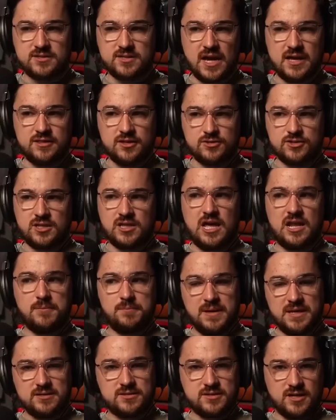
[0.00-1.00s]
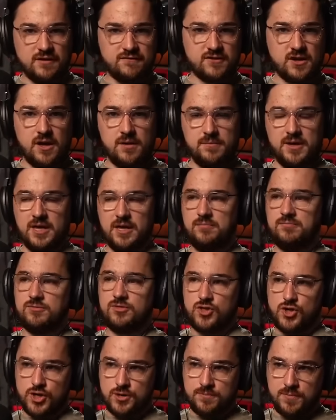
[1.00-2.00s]
side, there's a lot of big stuff coming.
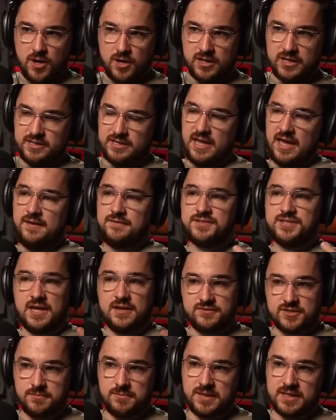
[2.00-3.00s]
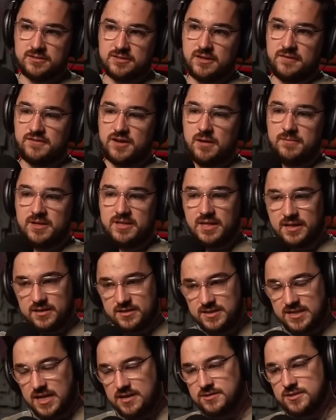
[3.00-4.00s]
Third-party devs have some big stuff coming, like
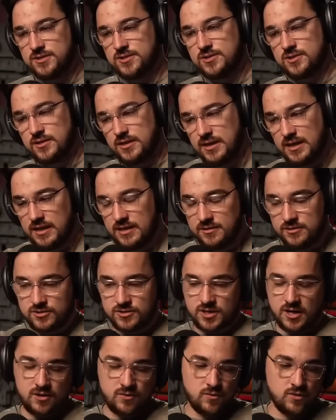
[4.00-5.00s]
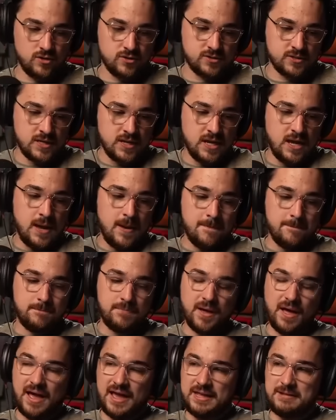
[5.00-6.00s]
Assassin's Creed and Star Wars.
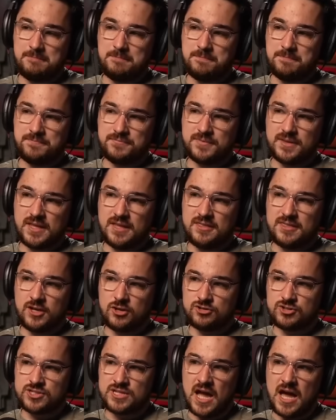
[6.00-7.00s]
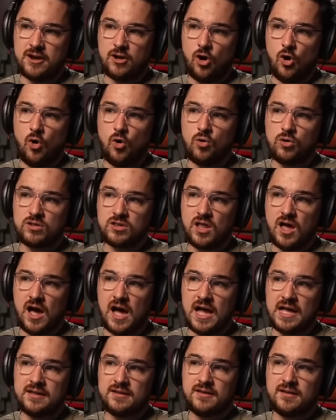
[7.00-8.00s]
But there's not a whole
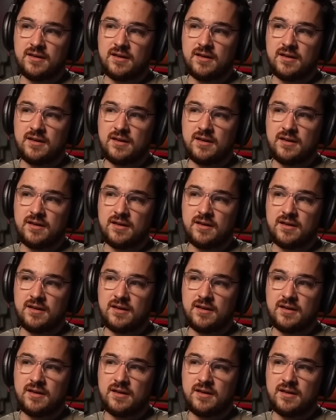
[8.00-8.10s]
lot